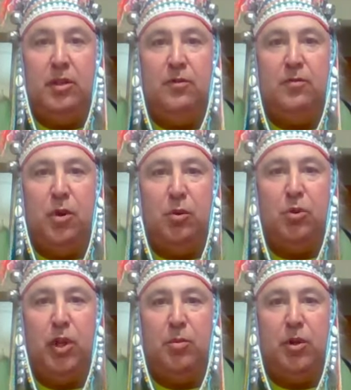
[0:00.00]

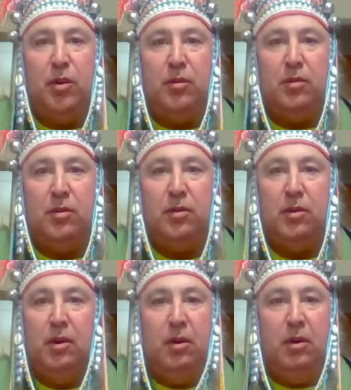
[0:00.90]
Livnot Libanot.
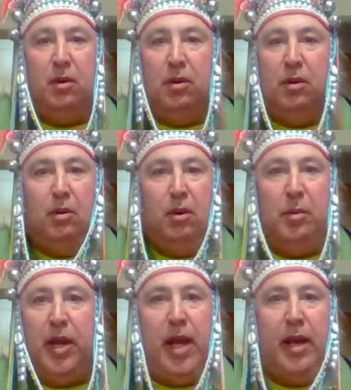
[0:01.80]
Oh
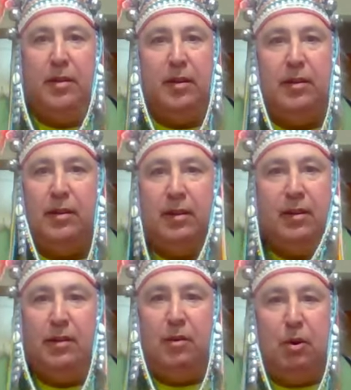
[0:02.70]
my God.
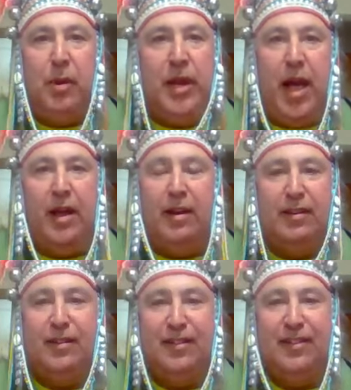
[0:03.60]
Oh my
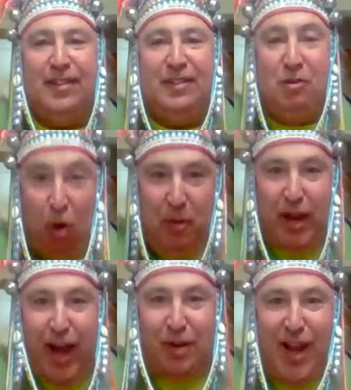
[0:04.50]
God. Oh
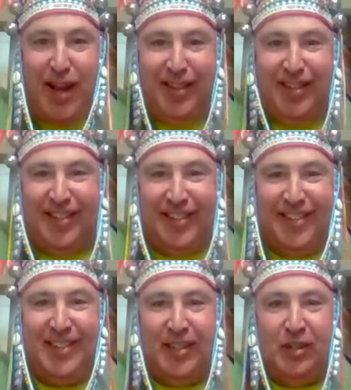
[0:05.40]
my God, right?
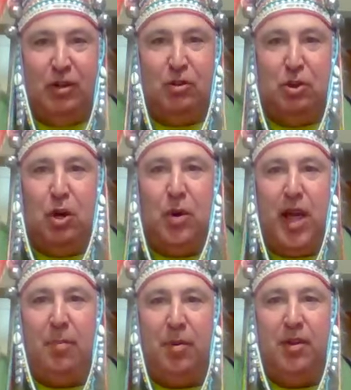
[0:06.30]
You know
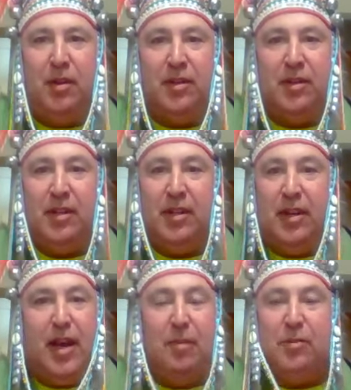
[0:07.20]
what happened?
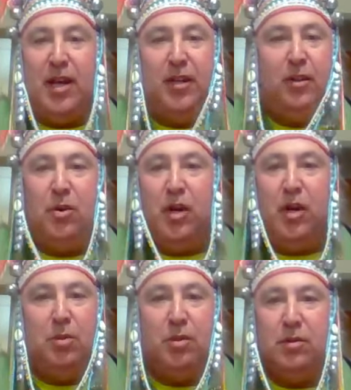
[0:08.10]
I'm not alone
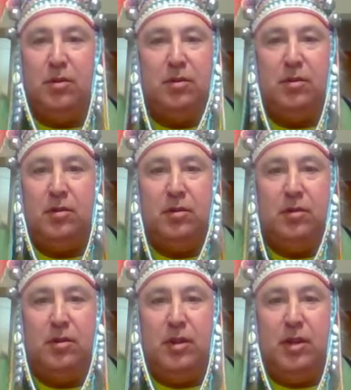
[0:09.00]
anymore.
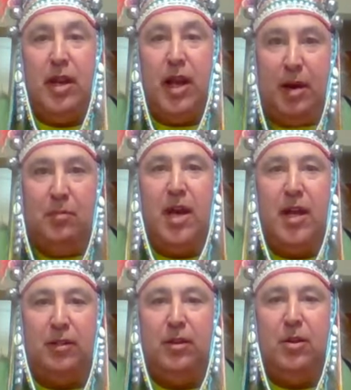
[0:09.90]
I'm
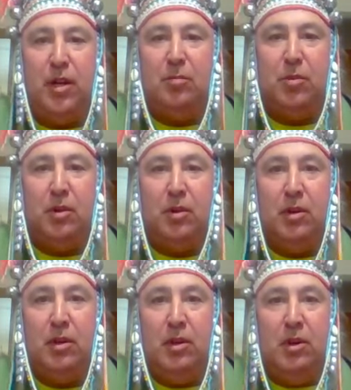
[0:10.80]
not alone anymore.
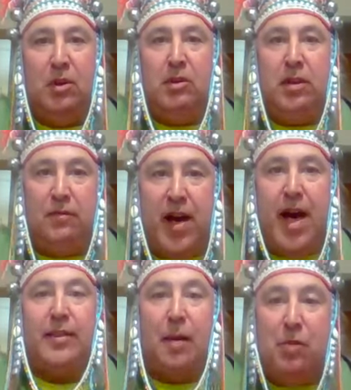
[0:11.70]

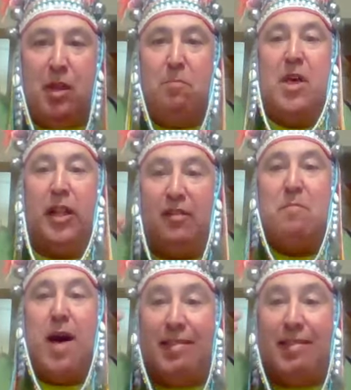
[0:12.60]
Gewalt, I'm in the middle
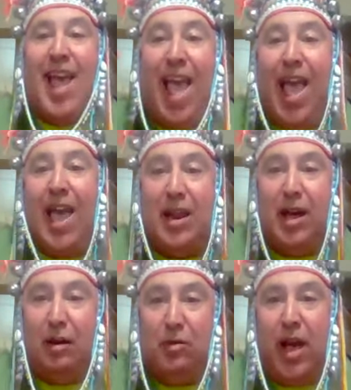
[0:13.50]
of
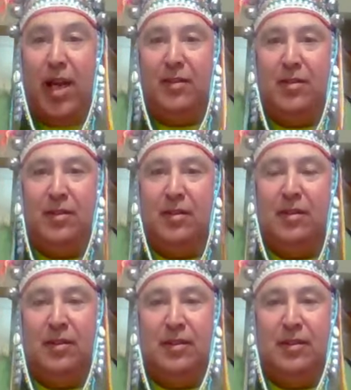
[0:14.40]
Montana, right?